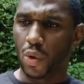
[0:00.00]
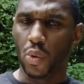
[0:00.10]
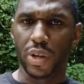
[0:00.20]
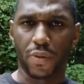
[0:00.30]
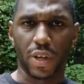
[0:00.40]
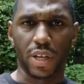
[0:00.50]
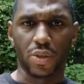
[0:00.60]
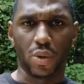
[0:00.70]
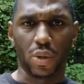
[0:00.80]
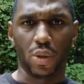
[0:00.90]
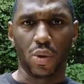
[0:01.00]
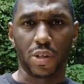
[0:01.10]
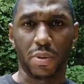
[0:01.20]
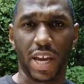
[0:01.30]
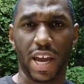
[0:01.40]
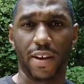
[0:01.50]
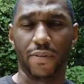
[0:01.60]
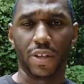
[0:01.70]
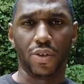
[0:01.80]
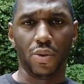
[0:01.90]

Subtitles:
doing things on the Lord's behalf that